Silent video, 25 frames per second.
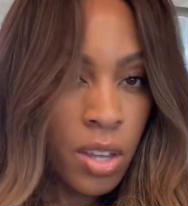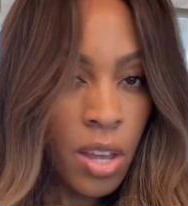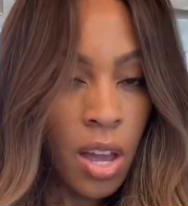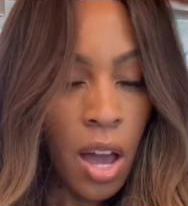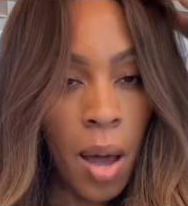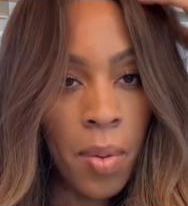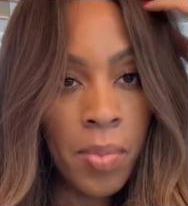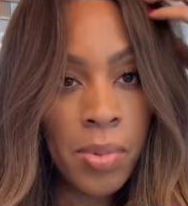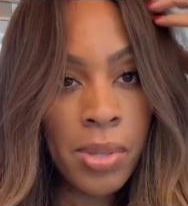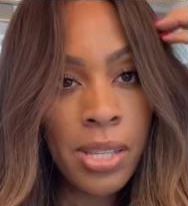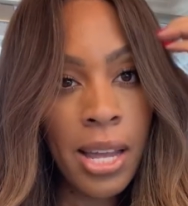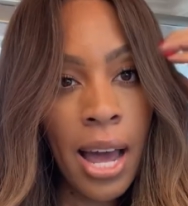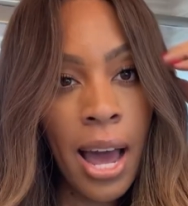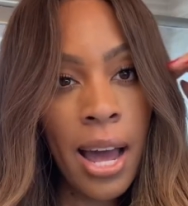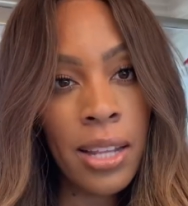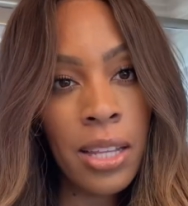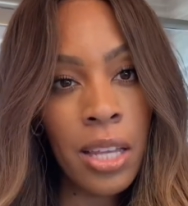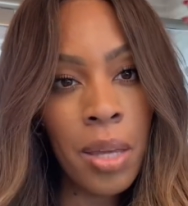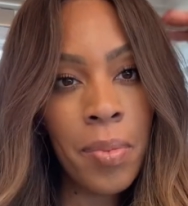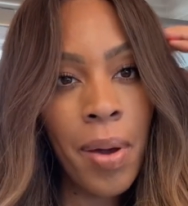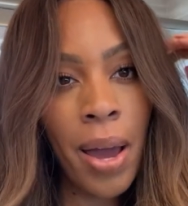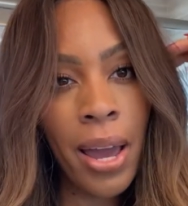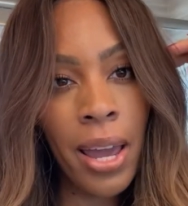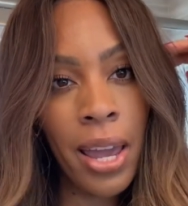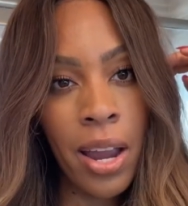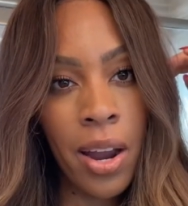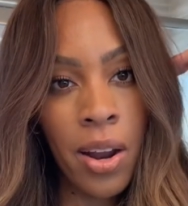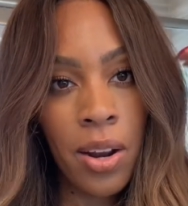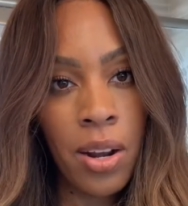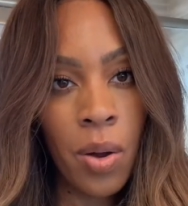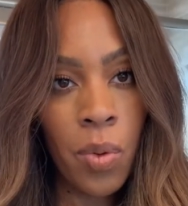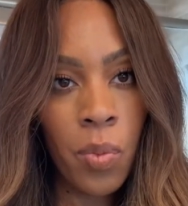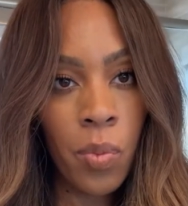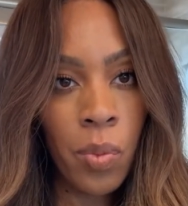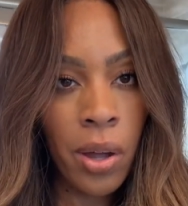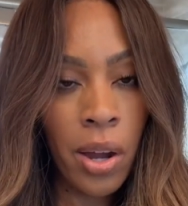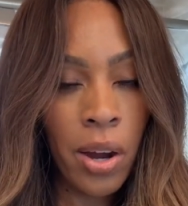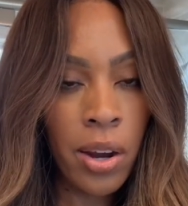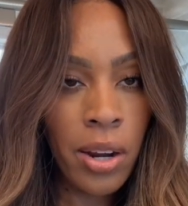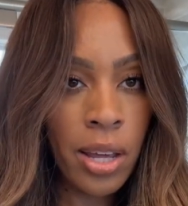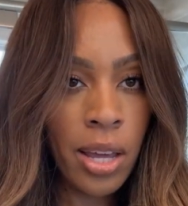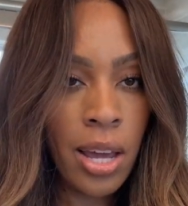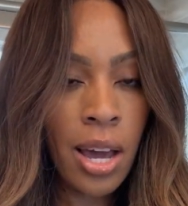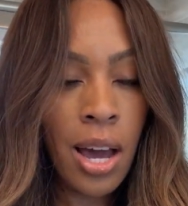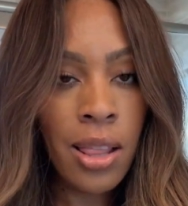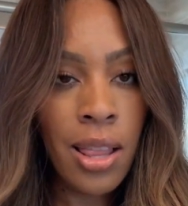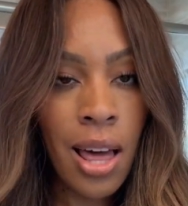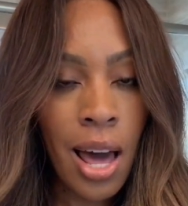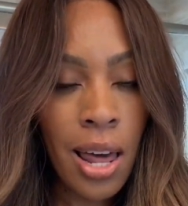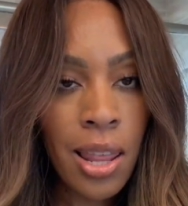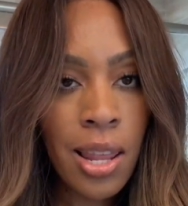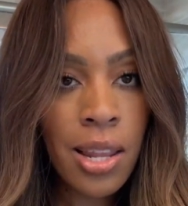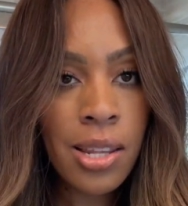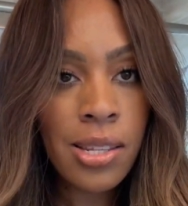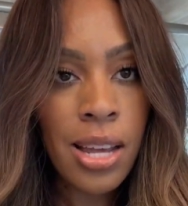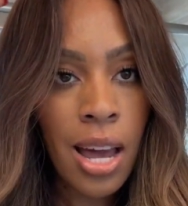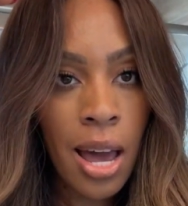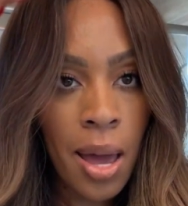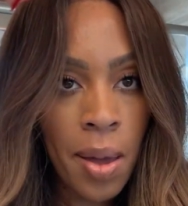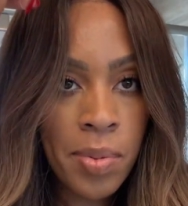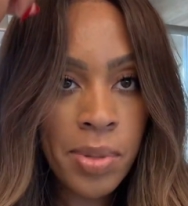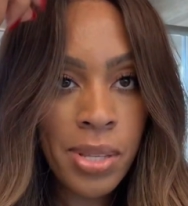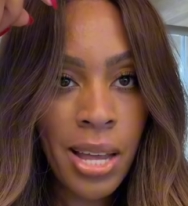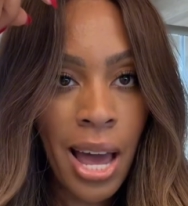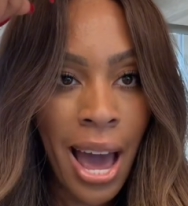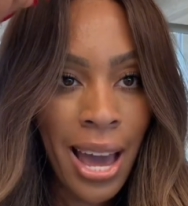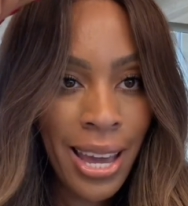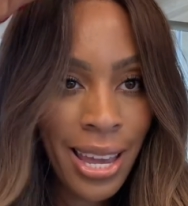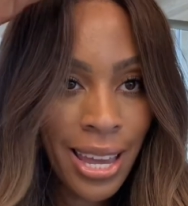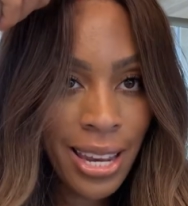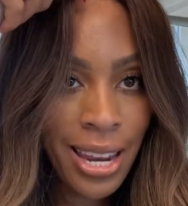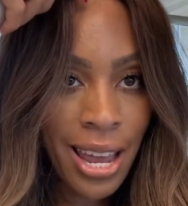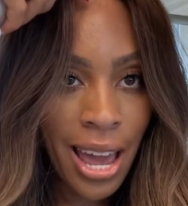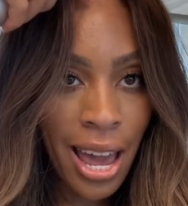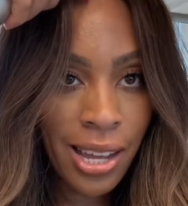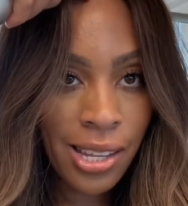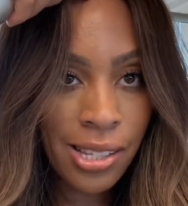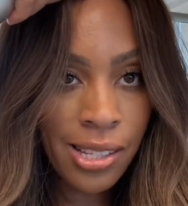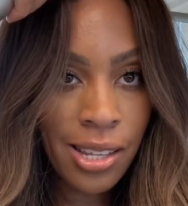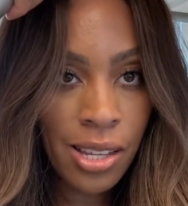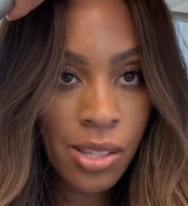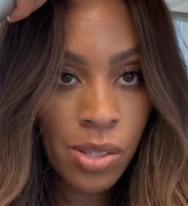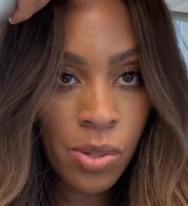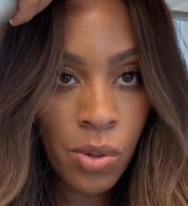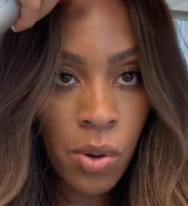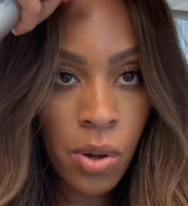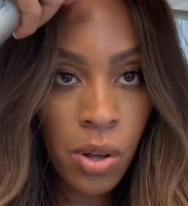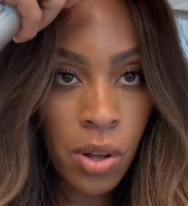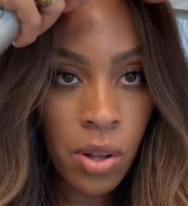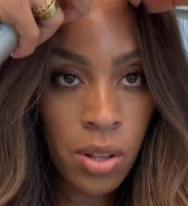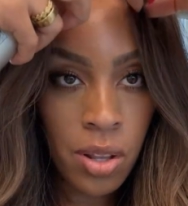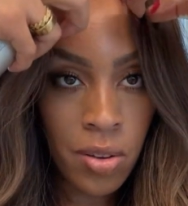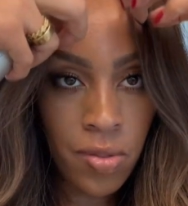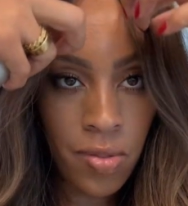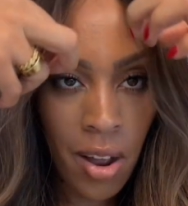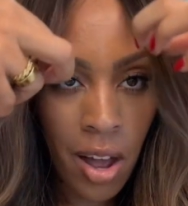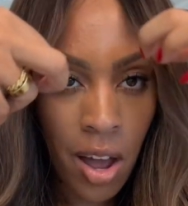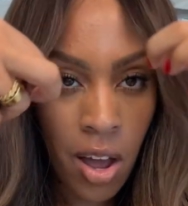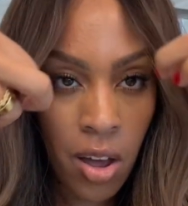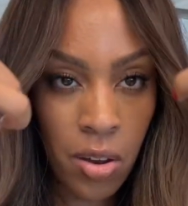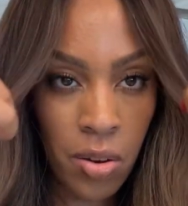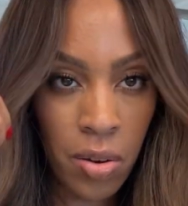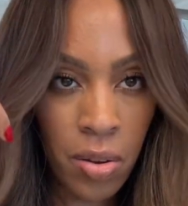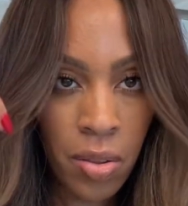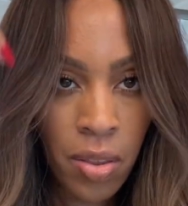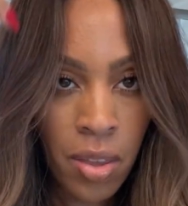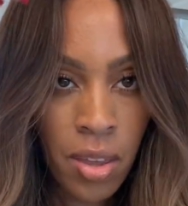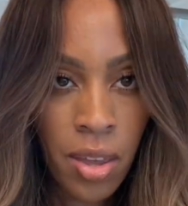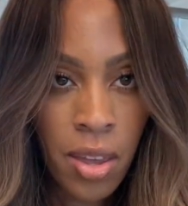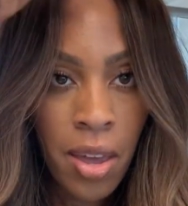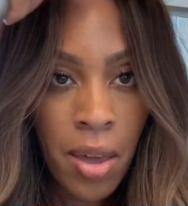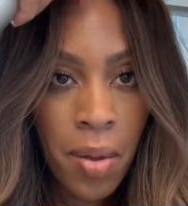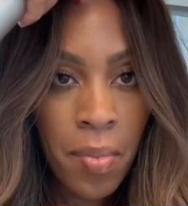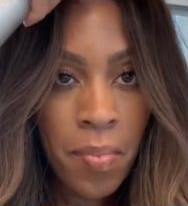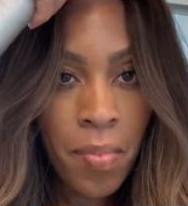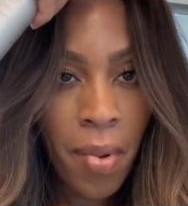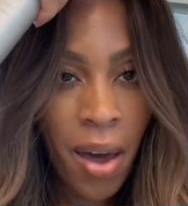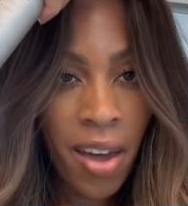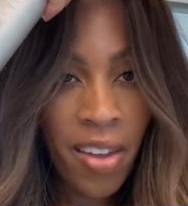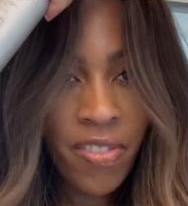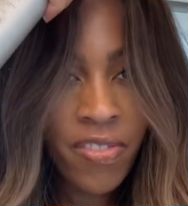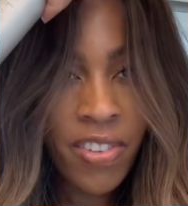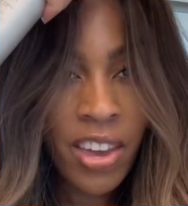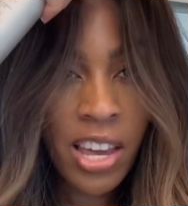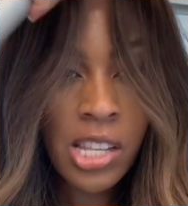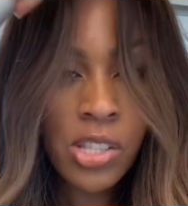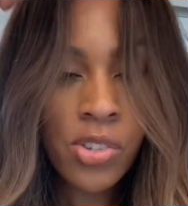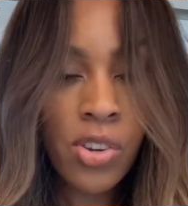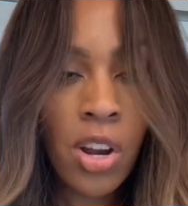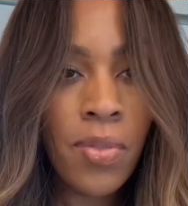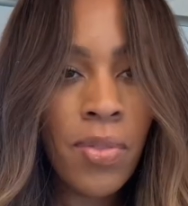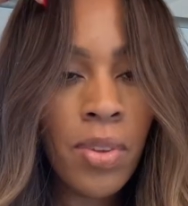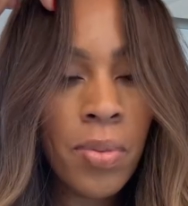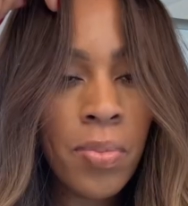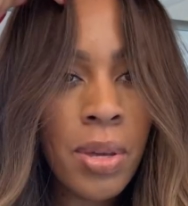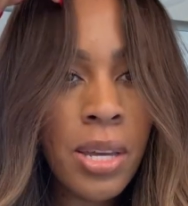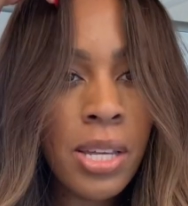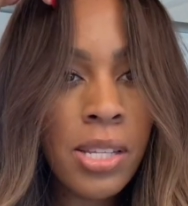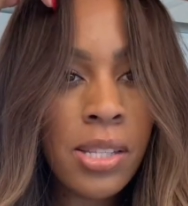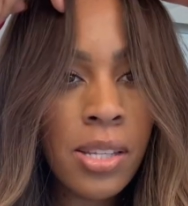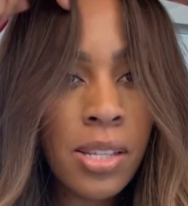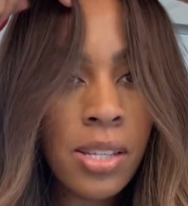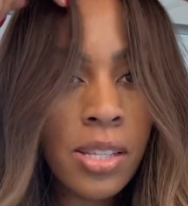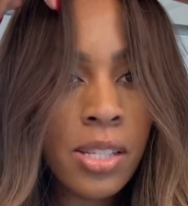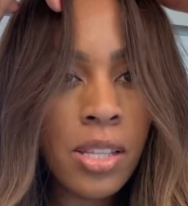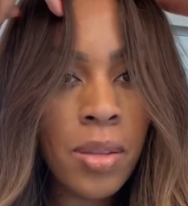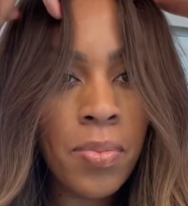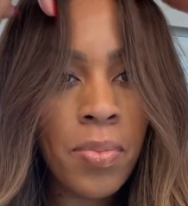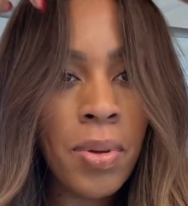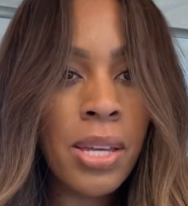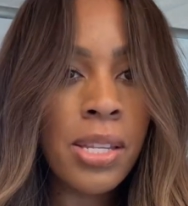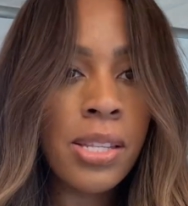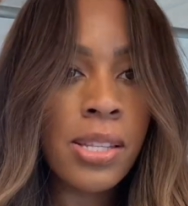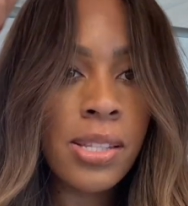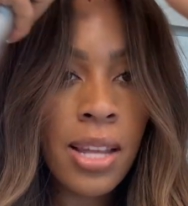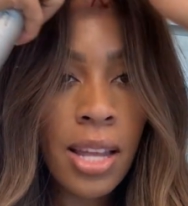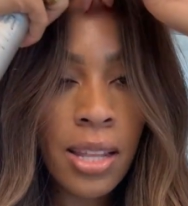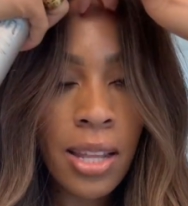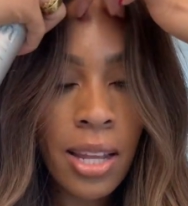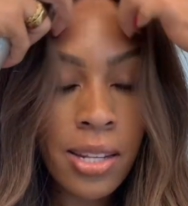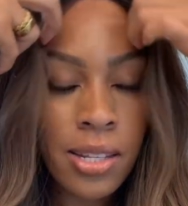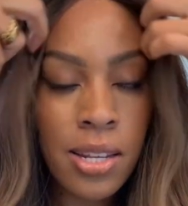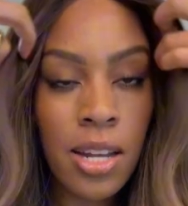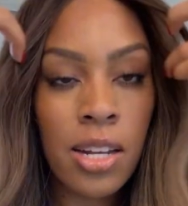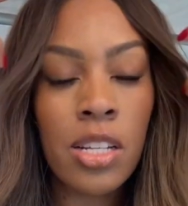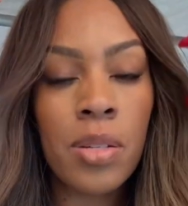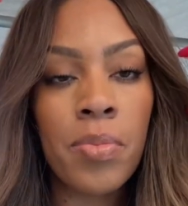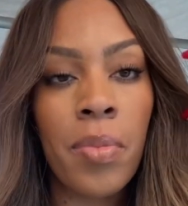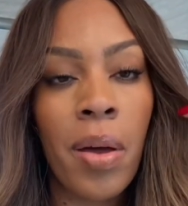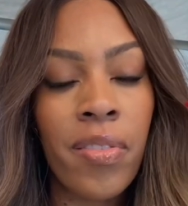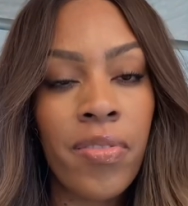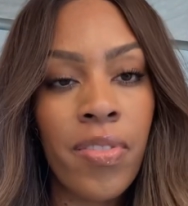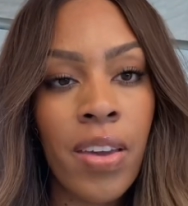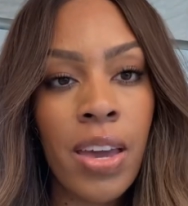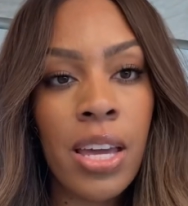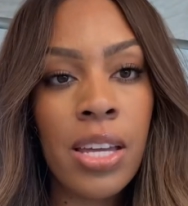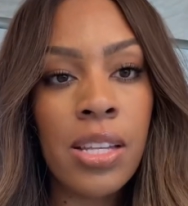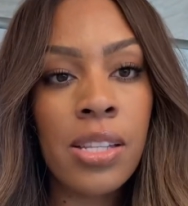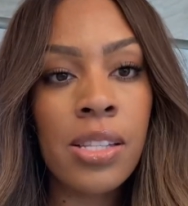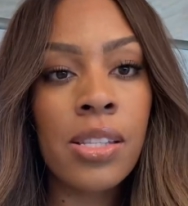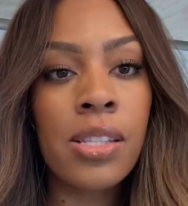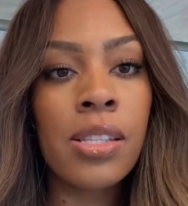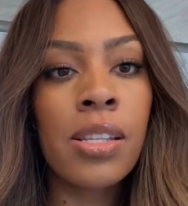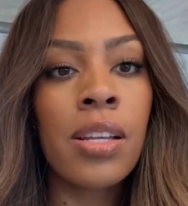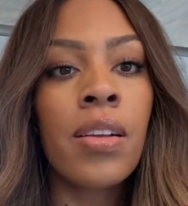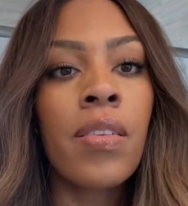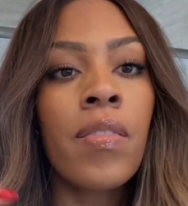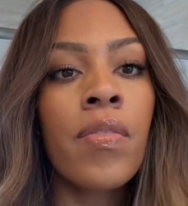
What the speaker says: I'm styling my hair and I'm wearing it, a lot of the times I get excess oil around my face framing pieces, the pieces that like touch my face.